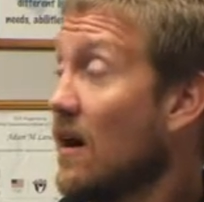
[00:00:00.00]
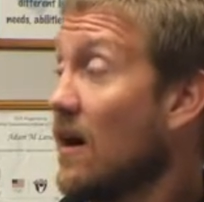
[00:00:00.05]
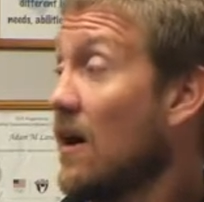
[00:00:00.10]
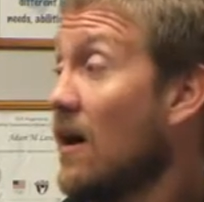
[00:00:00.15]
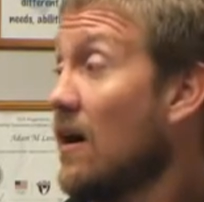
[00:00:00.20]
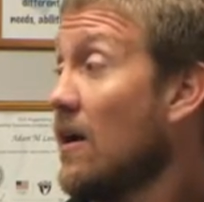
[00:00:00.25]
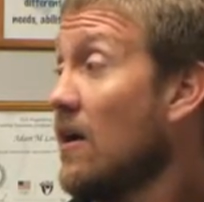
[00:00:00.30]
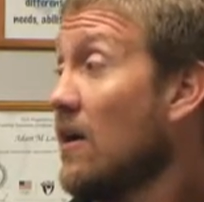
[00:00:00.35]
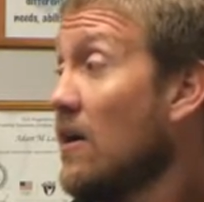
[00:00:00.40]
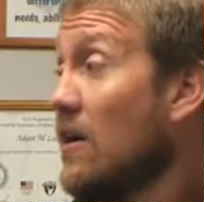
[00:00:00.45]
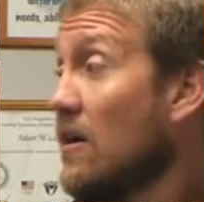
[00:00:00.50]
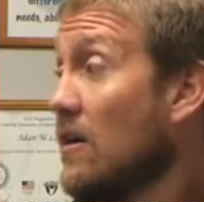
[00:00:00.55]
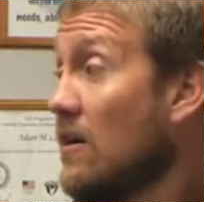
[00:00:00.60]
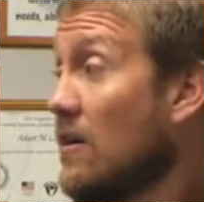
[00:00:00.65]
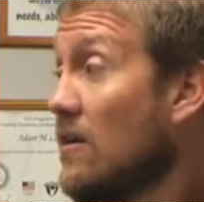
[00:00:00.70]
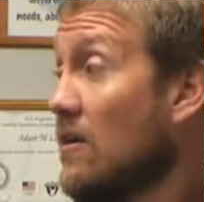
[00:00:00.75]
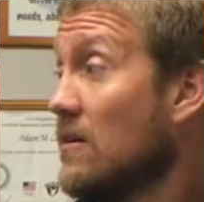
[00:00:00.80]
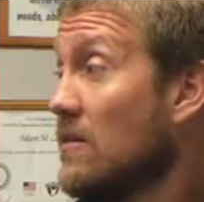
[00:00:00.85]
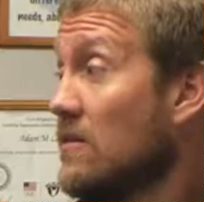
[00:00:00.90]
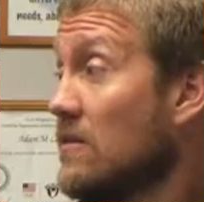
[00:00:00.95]

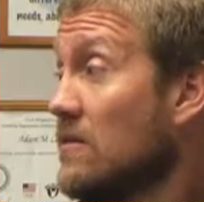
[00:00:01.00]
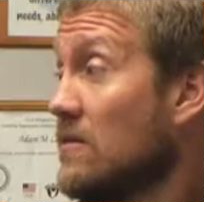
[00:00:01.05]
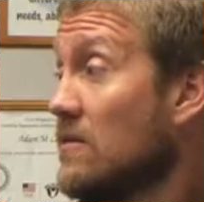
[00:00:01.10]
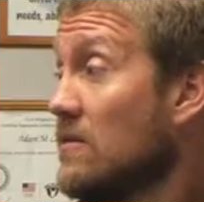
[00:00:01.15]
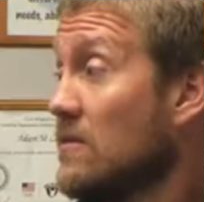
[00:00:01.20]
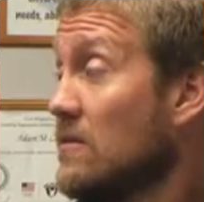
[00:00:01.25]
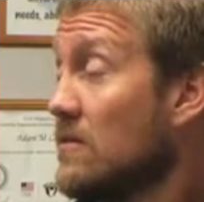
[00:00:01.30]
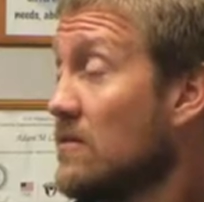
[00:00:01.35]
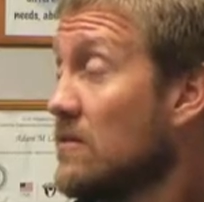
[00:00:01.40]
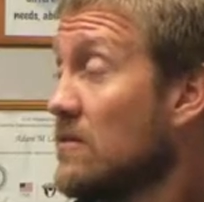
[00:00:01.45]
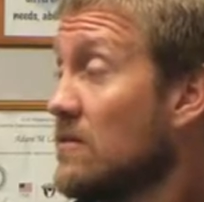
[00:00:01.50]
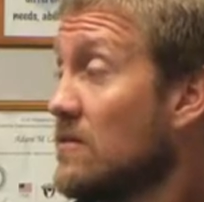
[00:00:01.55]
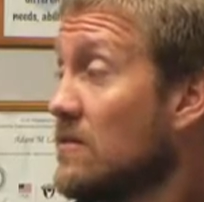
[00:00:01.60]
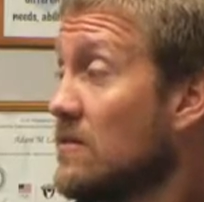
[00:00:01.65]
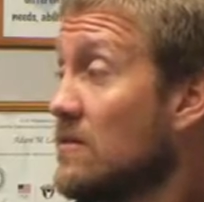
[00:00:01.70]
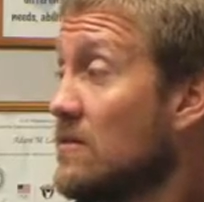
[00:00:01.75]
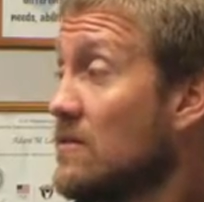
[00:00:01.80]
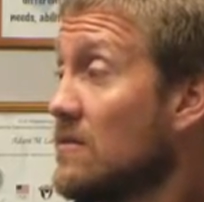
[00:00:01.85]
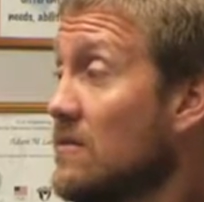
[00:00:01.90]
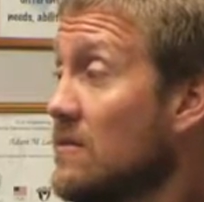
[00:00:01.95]

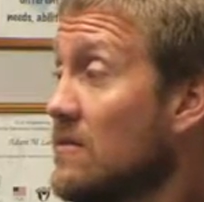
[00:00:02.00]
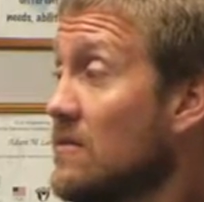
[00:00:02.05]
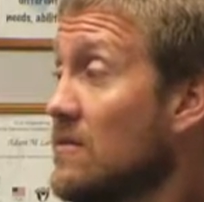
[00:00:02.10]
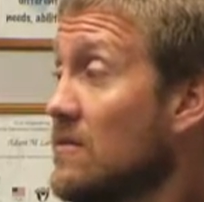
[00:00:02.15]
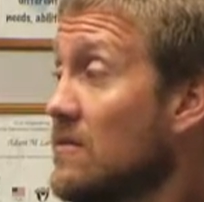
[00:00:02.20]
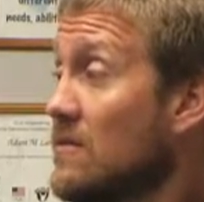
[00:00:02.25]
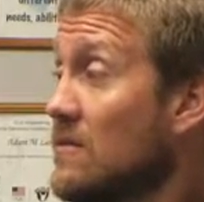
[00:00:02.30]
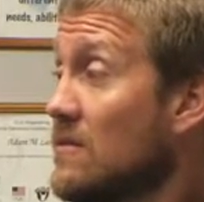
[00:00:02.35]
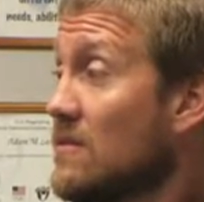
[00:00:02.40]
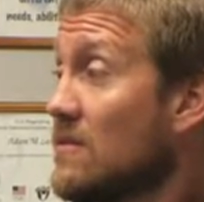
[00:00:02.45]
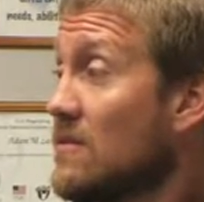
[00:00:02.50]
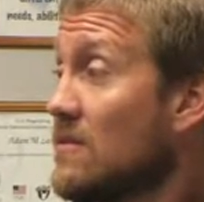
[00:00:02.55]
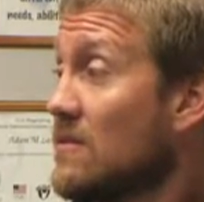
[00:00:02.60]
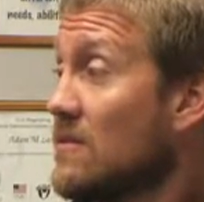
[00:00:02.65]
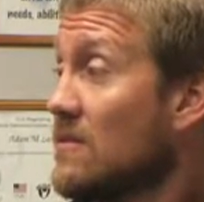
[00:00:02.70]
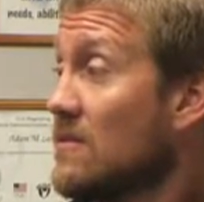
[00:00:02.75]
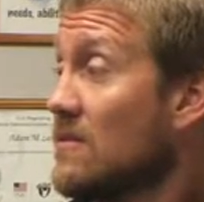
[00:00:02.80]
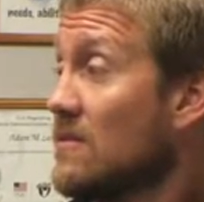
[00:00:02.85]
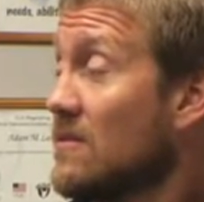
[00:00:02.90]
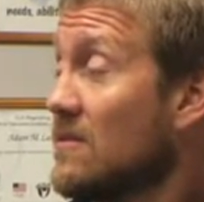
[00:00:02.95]

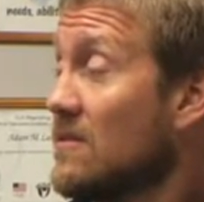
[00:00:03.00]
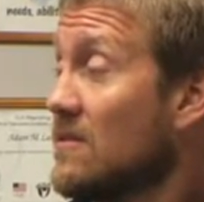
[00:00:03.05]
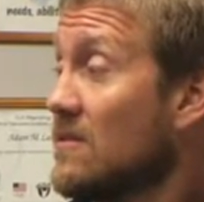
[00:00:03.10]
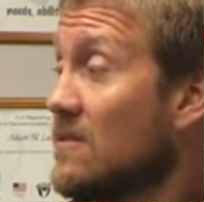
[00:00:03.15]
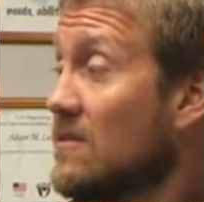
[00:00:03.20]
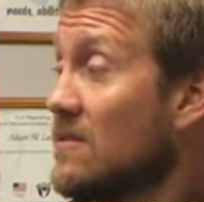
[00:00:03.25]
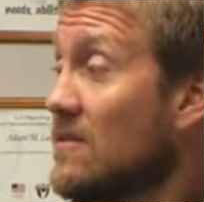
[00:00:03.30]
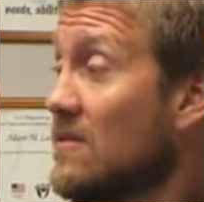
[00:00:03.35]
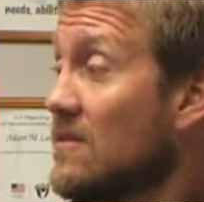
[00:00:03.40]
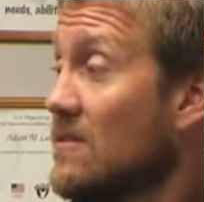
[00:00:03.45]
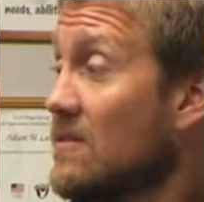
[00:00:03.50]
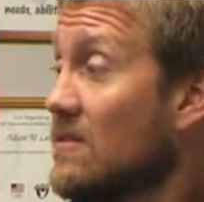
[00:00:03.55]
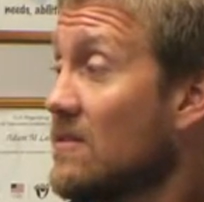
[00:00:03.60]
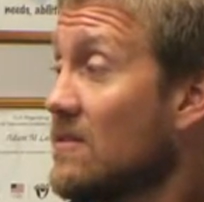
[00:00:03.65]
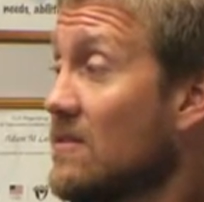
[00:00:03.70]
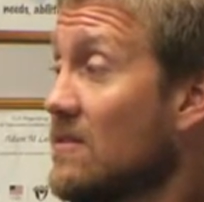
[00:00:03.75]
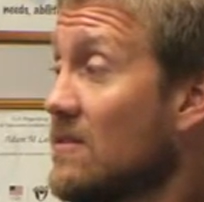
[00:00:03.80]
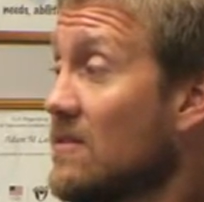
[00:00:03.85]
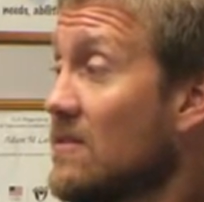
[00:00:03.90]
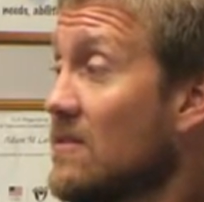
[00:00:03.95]

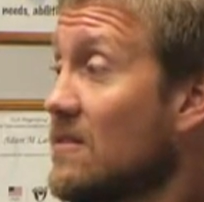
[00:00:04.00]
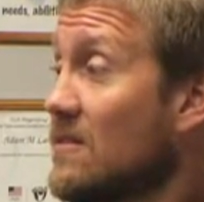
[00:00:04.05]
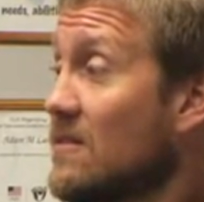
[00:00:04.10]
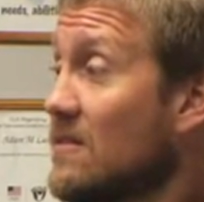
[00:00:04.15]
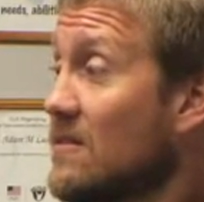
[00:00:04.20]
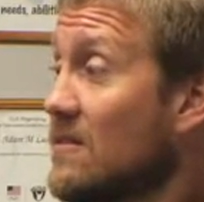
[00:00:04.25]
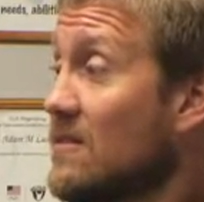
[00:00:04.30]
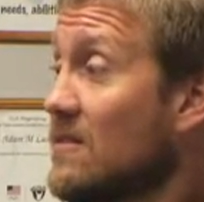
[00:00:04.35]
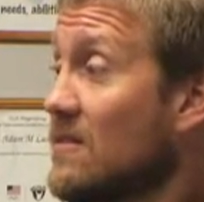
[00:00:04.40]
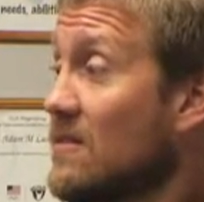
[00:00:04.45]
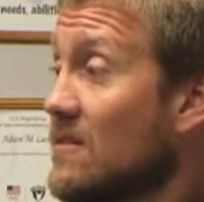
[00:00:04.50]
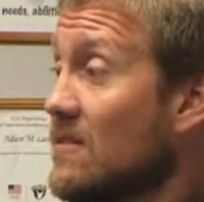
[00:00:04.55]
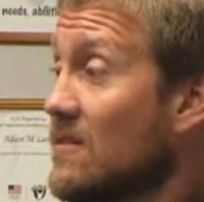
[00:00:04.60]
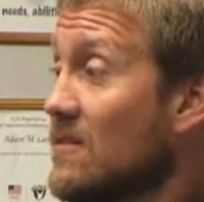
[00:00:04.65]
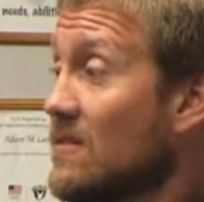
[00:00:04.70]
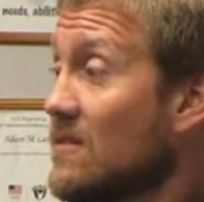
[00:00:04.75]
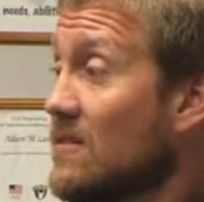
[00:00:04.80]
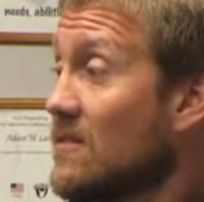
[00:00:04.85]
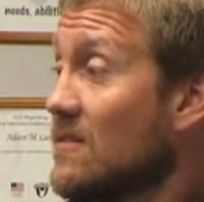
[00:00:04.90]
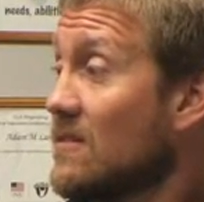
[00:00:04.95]

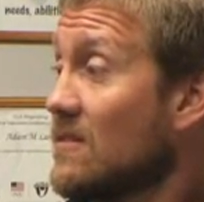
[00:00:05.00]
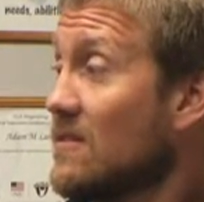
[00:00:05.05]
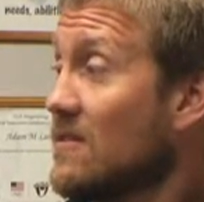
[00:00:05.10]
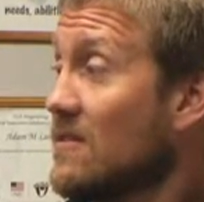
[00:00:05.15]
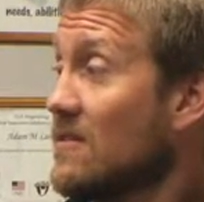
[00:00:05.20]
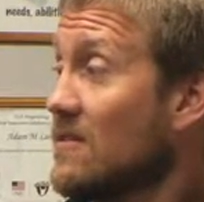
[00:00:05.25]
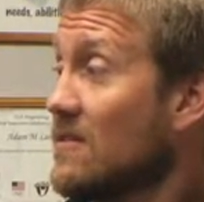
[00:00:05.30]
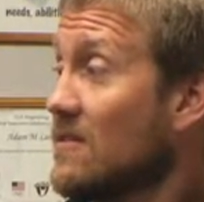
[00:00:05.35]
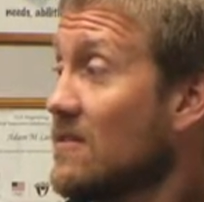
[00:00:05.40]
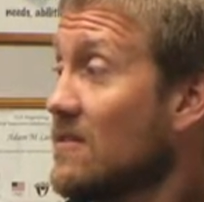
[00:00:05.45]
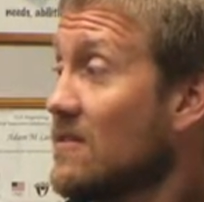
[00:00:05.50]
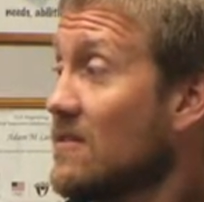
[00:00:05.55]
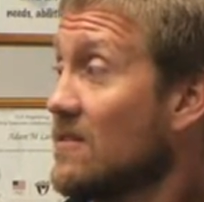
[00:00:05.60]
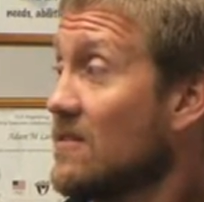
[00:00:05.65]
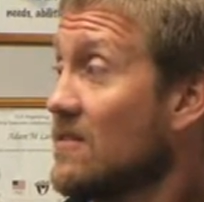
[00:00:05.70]
[no speech]